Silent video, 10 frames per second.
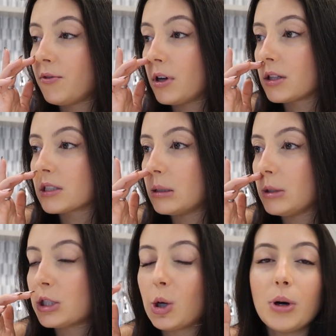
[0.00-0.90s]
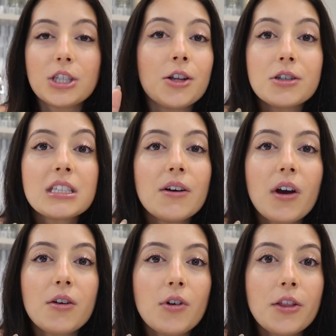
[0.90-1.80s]
I feel like there's gonna be so much other stuff
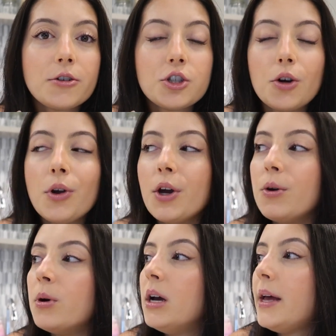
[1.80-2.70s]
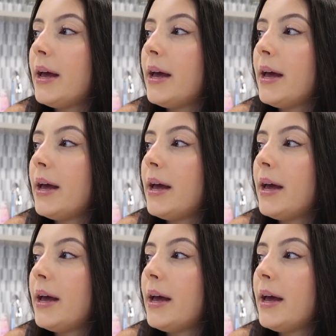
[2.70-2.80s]
I would rather show you.